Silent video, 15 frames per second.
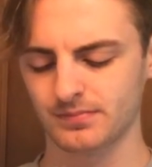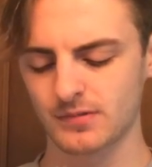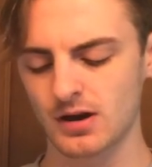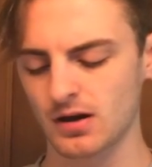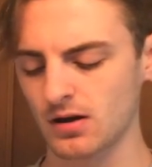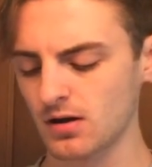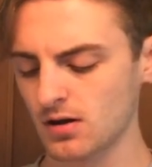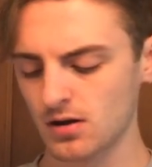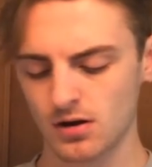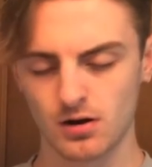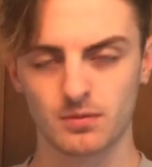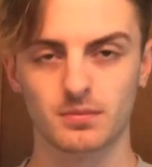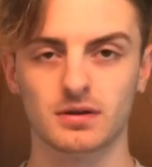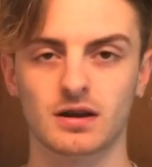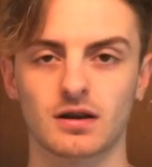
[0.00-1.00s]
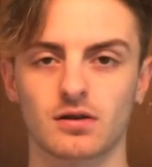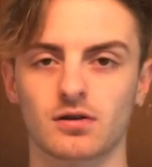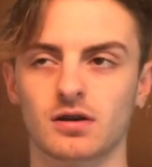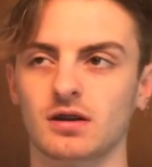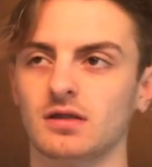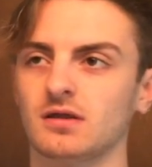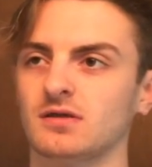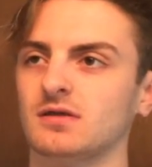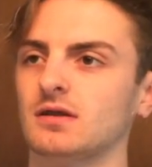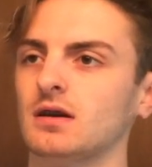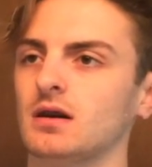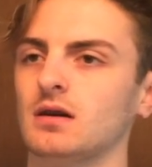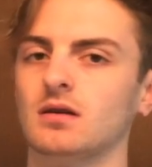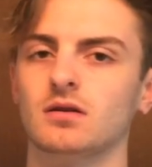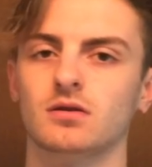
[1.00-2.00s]
yeah, I'm going to be taking a look at this
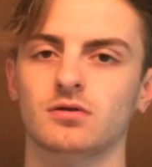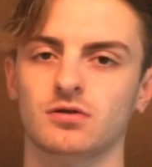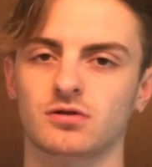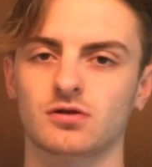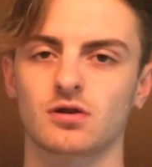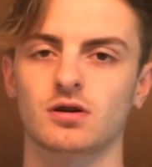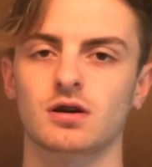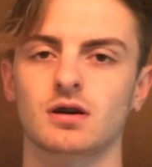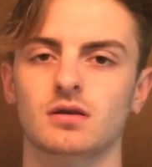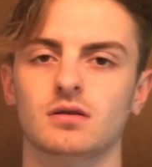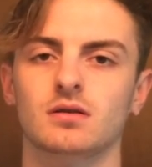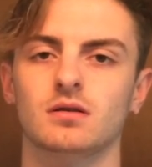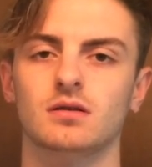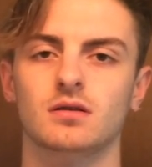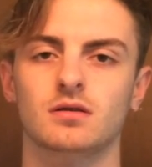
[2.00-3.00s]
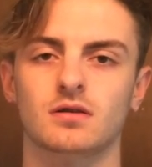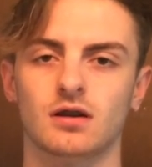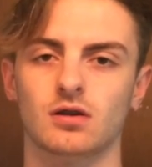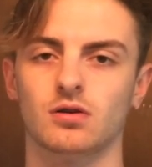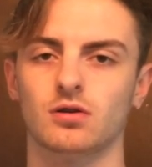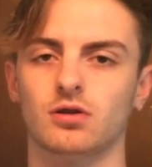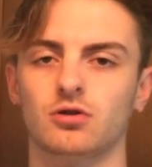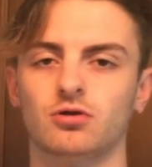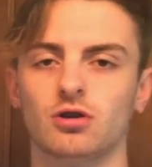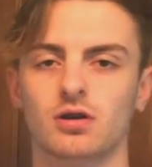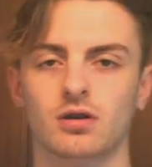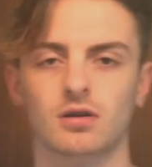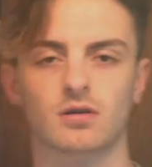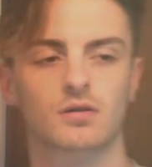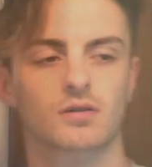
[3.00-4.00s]
today. Let's go ahead, take a look at the jar.